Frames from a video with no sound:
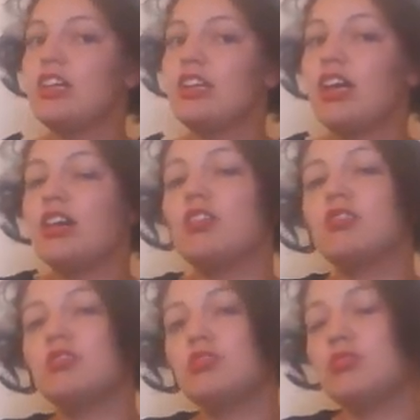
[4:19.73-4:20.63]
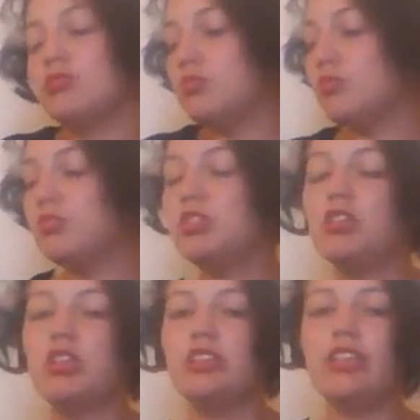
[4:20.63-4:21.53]
Now, you
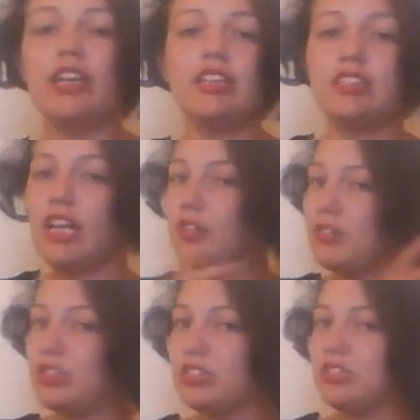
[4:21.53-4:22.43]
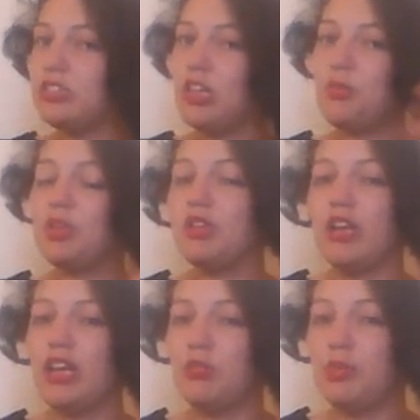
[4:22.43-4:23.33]
could take a shower and just start with your
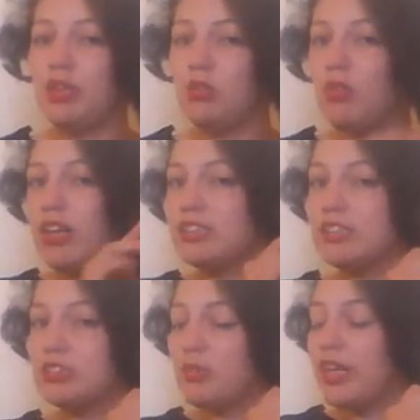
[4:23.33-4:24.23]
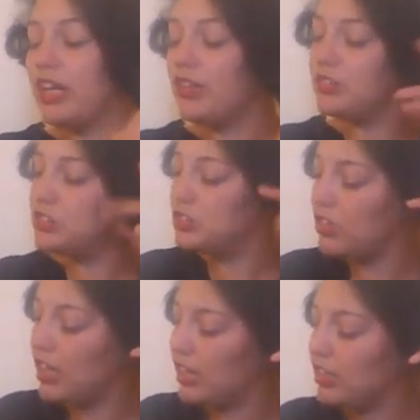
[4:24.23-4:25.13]
hair being wet. Since my hair is
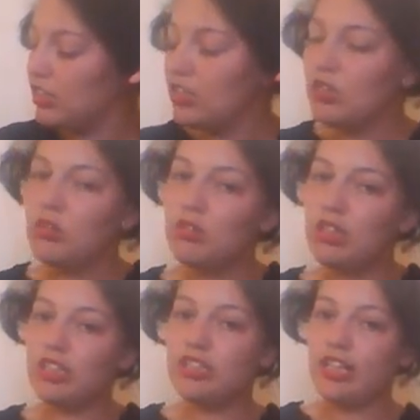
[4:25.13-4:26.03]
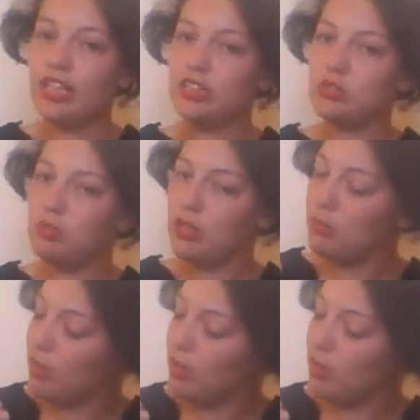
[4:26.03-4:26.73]
dry, we're going to take a spray